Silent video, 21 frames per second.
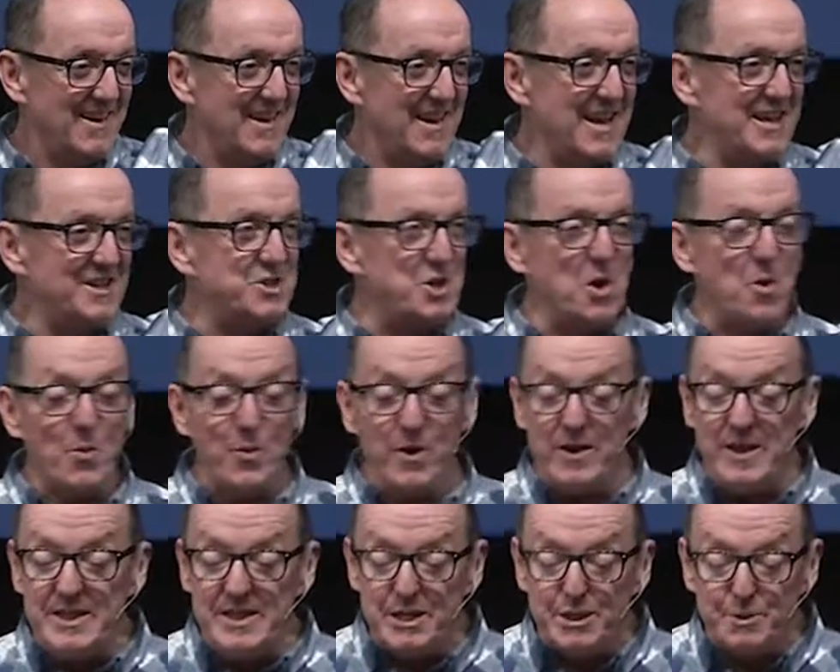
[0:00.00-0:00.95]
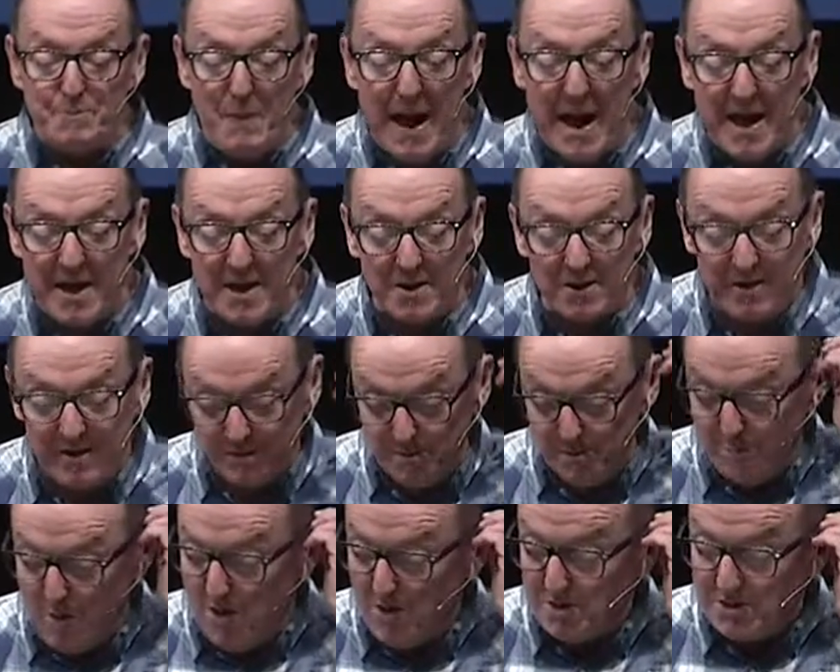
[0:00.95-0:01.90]
And so we're in this battle.
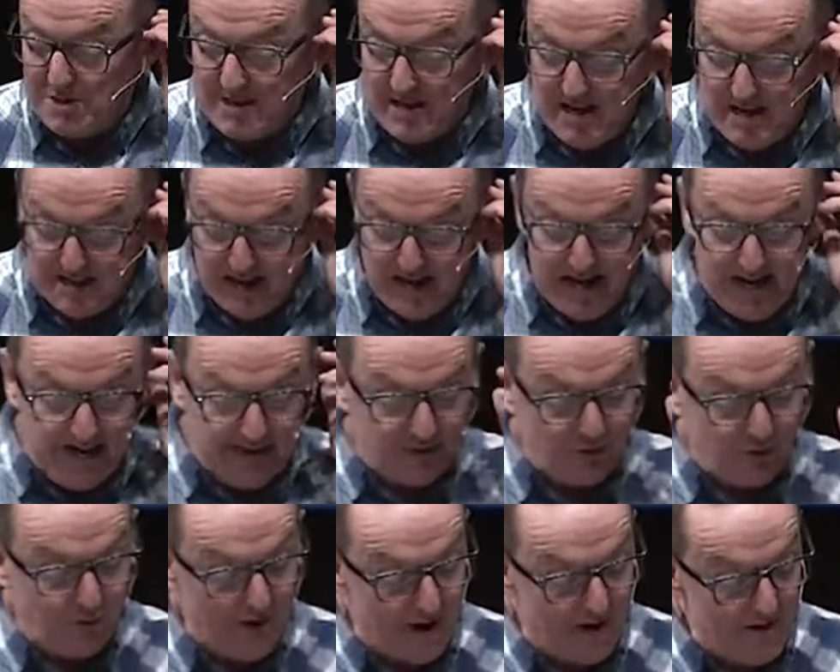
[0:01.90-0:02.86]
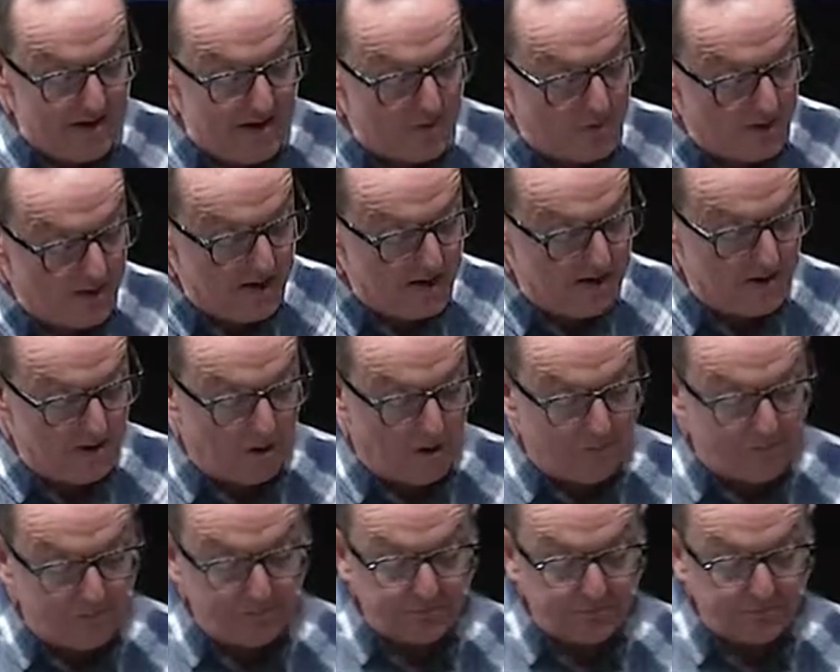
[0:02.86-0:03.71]
Paul's going to say it's very real.